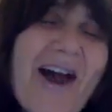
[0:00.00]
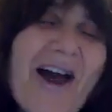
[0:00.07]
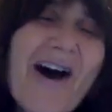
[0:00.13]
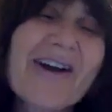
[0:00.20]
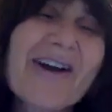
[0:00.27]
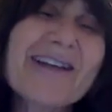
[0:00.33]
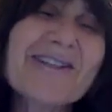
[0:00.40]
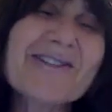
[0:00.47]

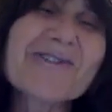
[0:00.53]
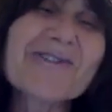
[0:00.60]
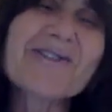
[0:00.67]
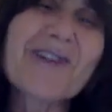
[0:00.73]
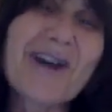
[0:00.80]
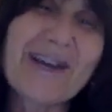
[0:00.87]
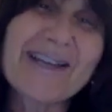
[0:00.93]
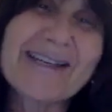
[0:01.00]
Okay, so The
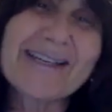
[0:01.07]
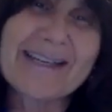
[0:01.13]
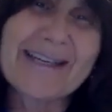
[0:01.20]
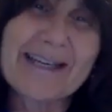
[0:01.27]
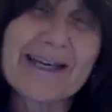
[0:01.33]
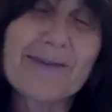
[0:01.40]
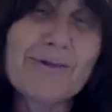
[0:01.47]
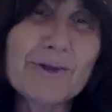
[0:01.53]
Lion
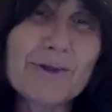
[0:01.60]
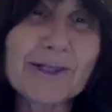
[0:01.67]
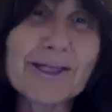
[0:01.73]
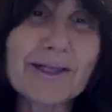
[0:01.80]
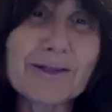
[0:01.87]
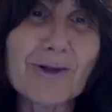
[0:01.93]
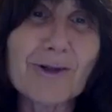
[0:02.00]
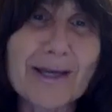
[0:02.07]
King. If you look at
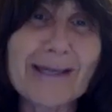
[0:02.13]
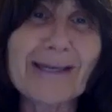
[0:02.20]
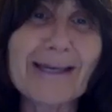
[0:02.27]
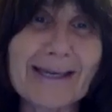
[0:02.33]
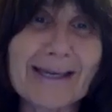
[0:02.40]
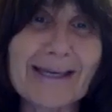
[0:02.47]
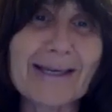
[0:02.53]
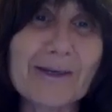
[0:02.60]
The Lion
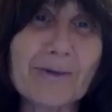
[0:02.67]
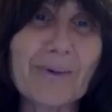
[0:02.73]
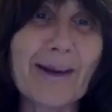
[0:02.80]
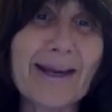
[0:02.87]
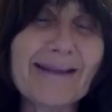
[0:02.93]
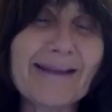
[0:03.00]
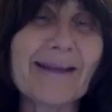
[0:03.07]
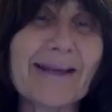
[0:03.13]
King,
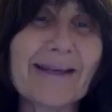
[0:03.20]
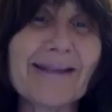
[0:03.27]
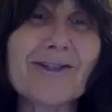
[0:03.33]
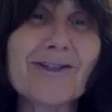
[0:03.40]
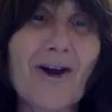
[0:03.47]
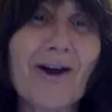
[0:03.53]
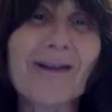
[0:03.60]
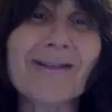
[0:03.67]
right, he
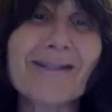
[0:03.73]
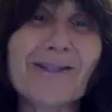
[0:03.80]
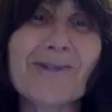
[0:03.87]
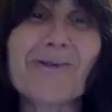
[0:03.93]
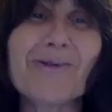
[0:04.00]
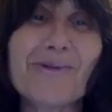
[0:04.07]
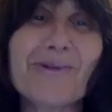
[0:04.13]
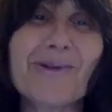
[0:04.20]
talks
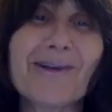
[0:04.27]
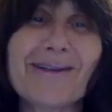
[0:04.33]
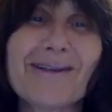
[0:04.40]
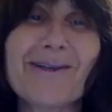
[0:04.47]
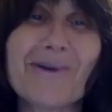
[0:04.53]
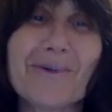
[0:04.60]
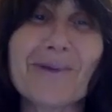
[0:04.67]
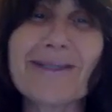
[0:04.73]
to
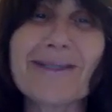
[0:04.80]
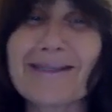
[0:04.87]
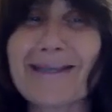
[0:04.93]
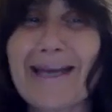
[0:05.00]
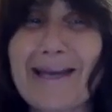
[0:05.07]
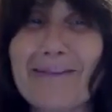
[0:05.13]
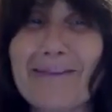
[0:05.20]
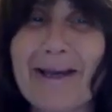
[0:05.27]
the, what's his name?